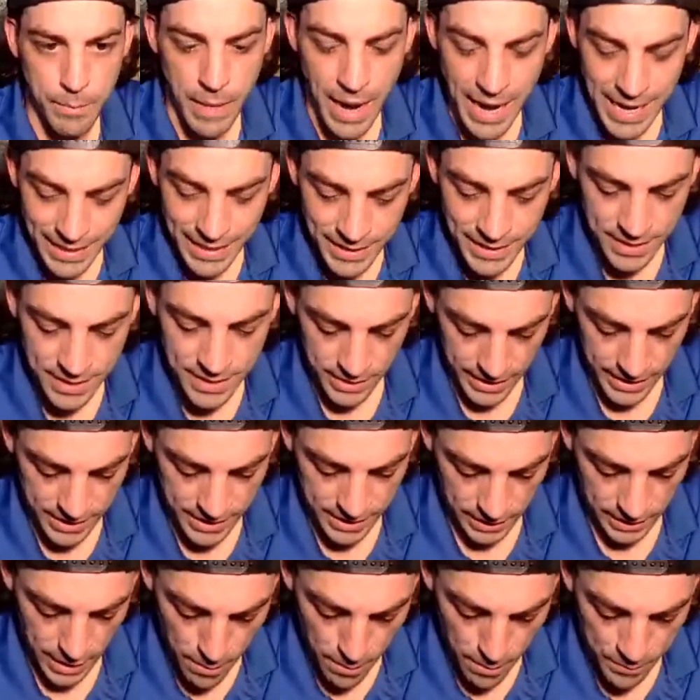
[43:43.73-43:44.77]
might
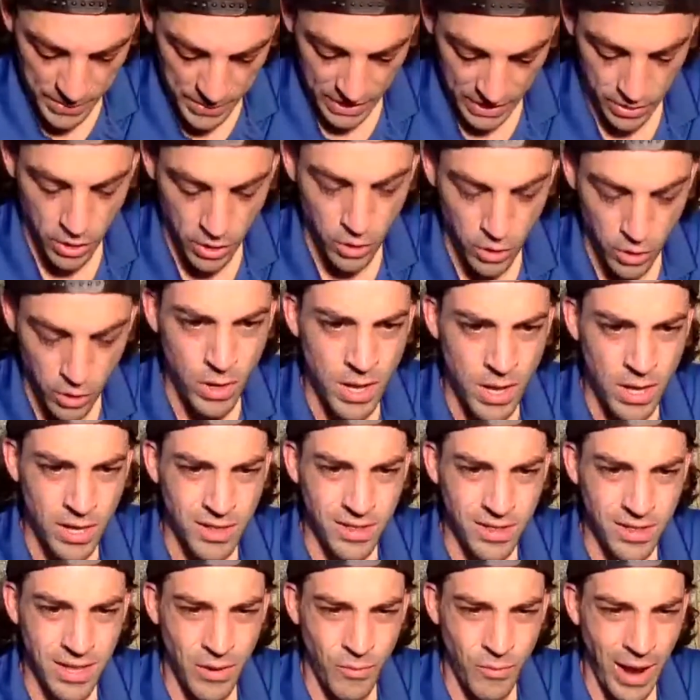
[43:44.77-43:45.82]
click Lumpy, though.
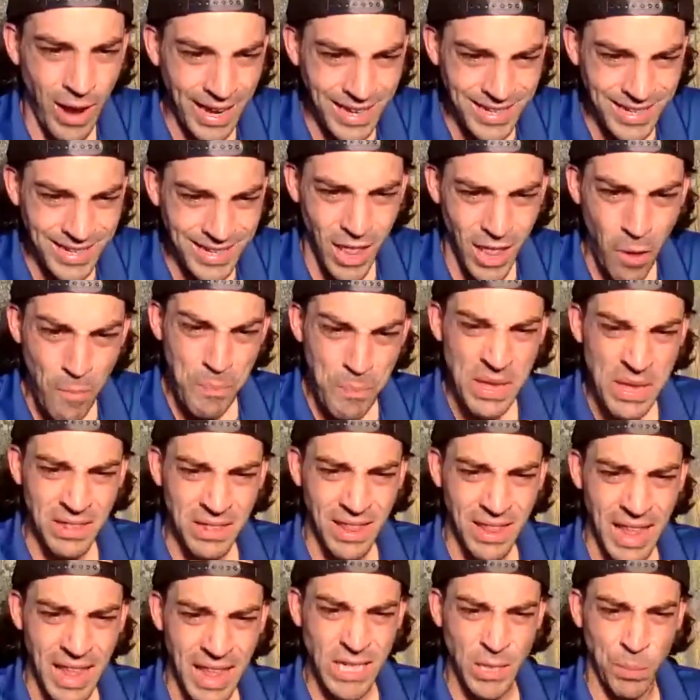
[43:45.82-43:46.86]
Why is Lumpy
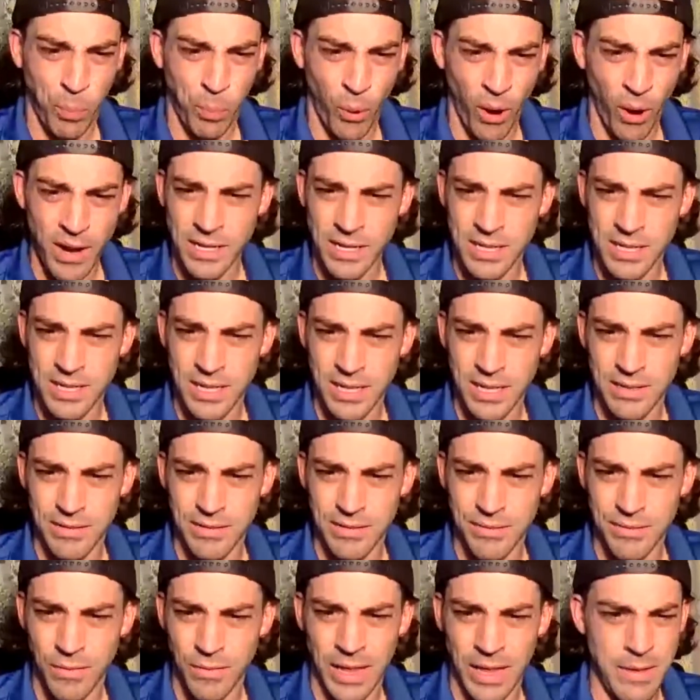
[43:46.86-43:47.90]
less priced
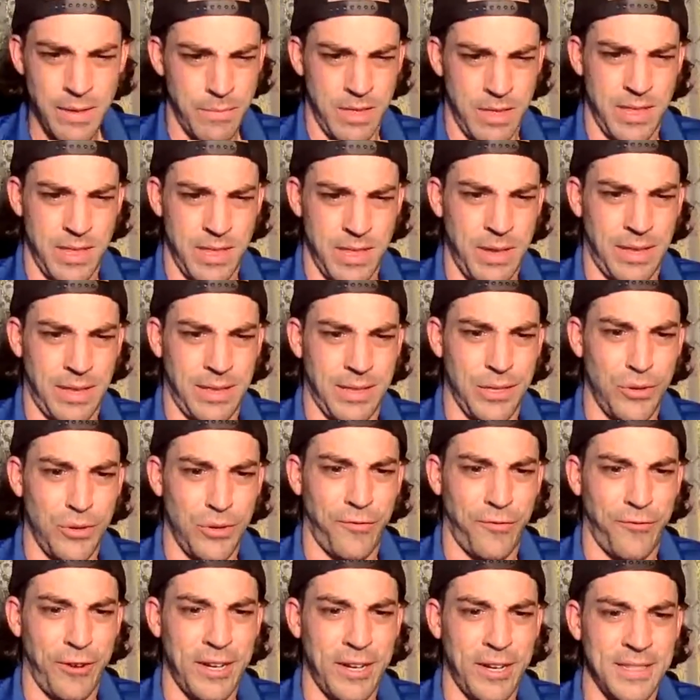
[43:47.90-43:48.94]
than Lehman? That makes no
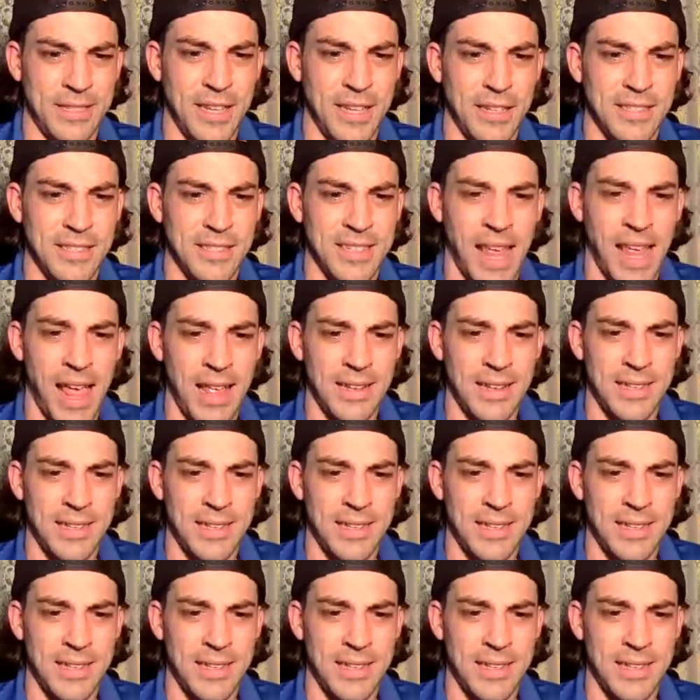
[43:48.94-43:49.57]
freaking sense.